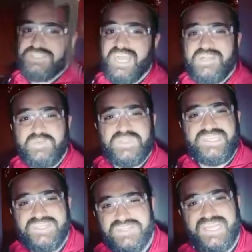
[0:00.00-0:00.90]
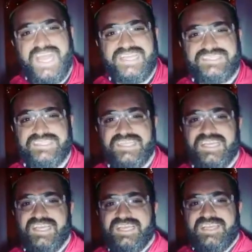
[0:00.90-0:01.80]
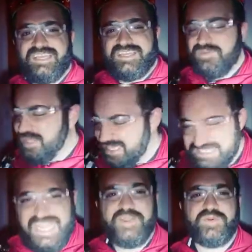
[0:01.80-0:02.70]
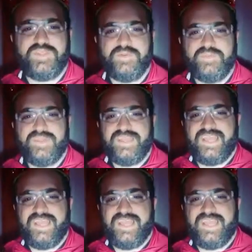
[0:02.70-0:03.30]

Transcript: and child were killed, guys. We gotta side with him.